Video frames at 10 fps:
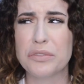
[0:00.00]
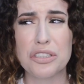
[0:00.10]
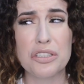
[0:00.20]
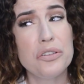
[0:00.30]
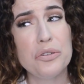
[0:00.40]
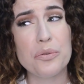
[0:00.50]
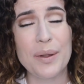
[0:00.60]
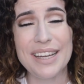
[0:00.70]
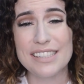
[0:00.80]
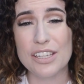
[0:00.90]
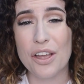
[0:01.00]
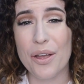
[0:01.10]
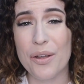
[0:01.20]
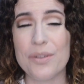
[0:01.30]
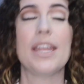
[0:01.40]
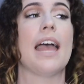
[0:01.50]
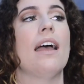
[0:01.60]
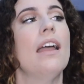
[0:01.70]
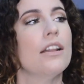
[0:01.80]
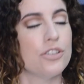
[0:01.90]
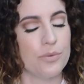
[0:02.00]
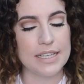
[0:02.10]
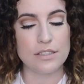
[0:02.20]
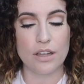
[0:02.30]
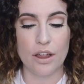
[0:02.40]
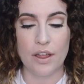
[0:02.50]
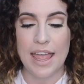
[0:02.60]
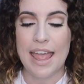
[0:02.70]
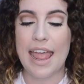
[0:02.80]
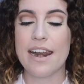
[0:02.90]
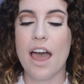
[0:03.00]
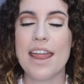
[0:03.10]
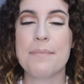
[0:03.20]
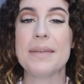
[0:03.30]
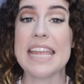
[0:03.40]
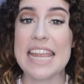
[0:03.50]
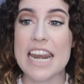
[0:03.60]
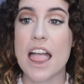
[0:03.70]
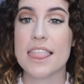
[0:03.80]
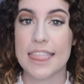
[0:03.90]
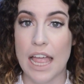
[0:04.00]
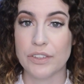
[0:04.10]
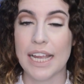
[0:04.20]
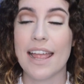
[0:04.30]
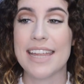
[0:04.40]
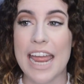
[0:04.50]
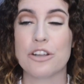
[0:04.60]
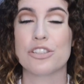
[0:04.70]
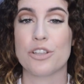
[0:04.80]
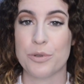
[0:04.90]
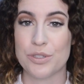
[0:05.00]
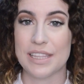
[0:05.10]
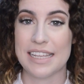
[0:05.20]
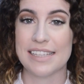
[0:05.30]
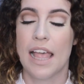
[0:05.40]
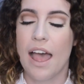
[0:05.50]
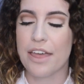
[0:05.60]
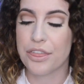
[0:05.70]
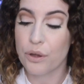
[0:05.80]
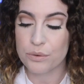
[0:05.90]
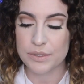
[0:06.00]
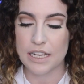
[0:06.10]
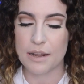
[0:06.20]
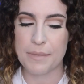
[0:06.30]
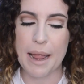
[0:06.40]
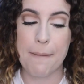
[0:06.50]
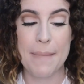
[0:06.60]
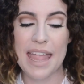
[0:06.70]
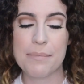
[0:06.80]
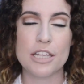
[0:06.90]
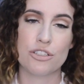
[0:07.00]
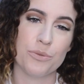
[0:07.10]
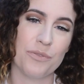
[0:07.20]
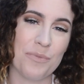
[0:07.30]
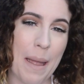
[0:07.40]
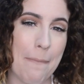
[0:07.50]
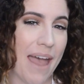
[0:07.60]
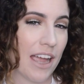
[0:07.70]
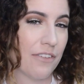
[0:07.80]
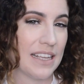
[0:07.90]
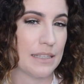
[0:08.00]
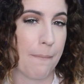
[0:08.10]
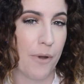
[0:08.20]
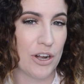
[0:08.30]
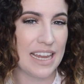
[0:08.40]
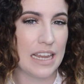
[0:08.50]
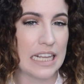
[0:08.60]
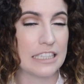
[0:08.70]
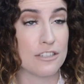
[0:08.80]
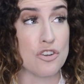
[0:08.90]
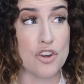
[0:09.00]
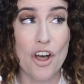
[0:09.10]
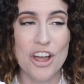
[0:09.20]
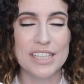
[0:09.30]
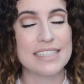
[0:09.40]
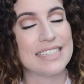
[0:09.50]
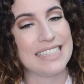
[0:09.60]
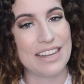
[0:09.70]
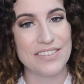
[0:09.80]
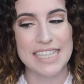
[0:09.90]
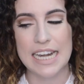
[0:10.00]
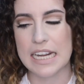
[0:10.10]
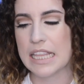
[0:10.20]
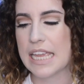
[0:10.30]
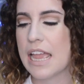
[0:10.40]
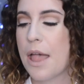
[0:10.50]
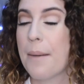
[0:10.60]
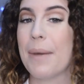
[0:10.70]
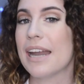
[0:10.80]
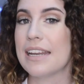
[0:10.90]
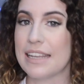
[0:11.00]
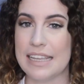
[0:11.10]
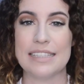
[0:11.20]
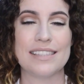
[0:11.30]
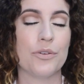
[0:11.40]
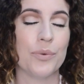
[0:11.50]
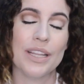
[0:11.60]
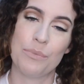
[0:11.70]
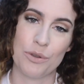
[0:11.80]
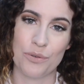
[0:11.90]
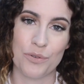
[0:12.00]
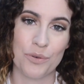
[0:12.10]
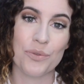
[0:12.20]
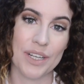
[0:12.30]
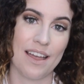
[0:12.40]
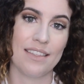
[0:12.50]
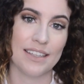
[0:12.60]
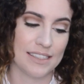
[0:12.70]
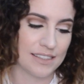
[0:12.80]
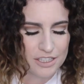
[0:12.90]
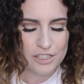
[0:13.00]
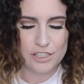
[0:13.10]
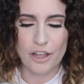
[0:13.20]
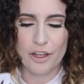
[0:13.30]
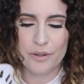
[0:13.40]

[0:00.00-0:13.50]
2 weeks ago. Yeah, 2 weeks ago, and I am in love. Like, I cannot stop using this. I thought it was going to be maybe a dupe for my MAC face and body. It's not, devastatingly, but it is really beautiful regardless. So